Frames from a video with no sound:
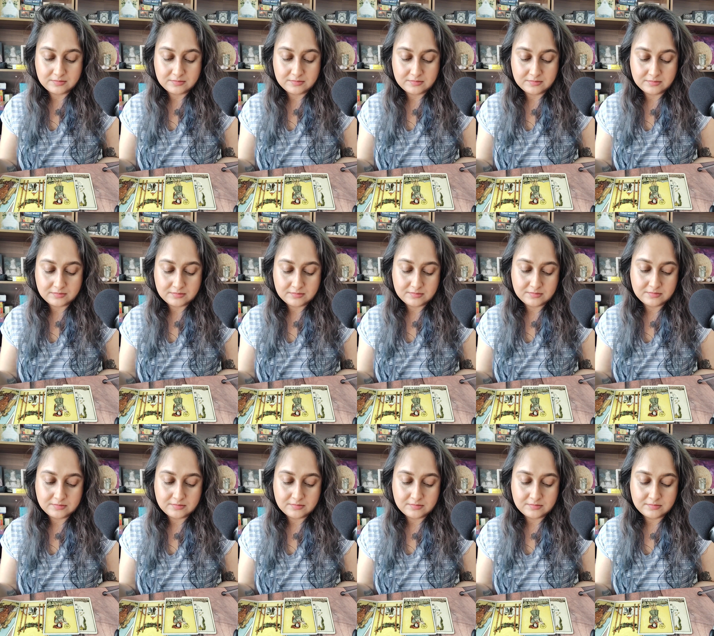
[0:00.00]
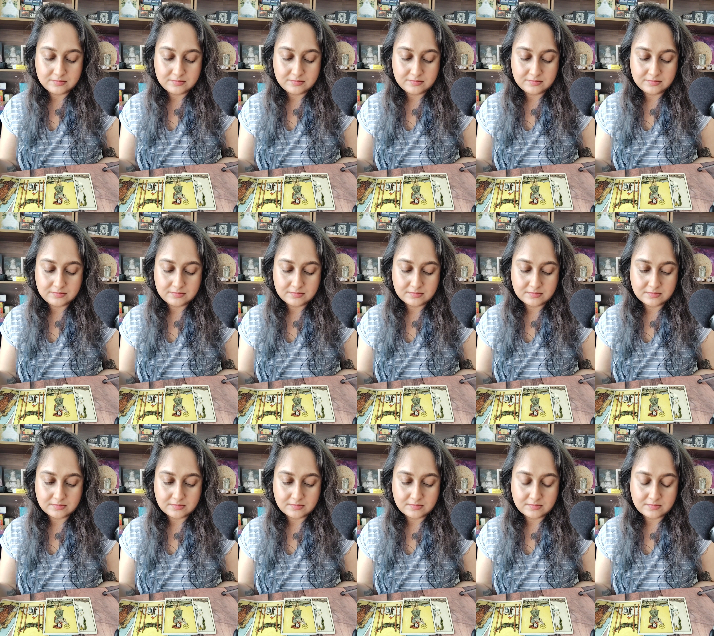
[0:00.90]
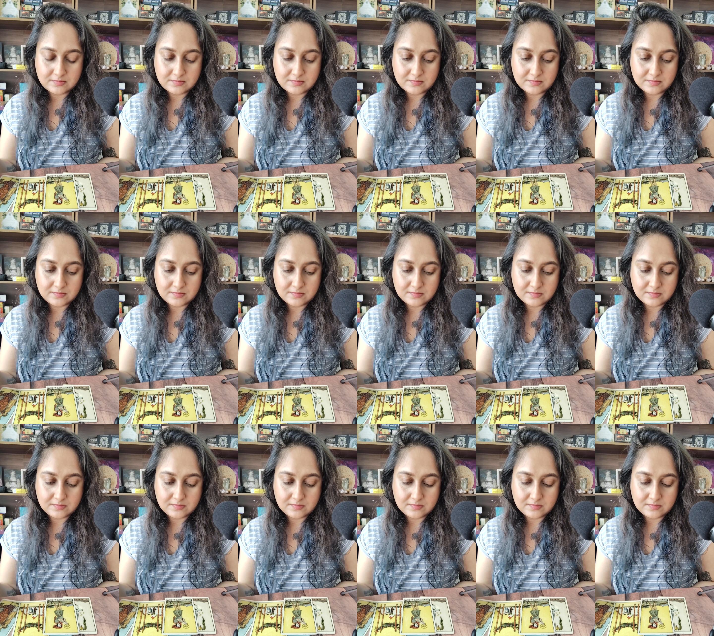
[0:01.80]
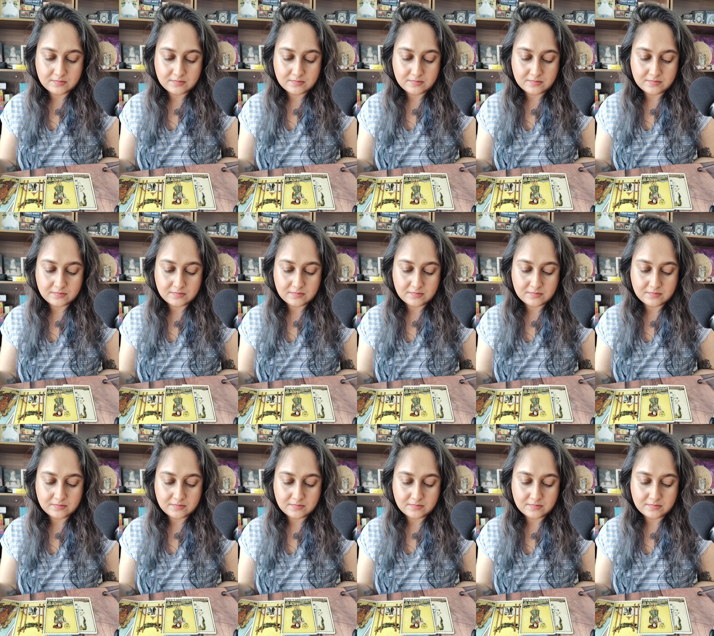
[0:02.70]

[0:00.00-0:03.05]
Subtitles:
(silence)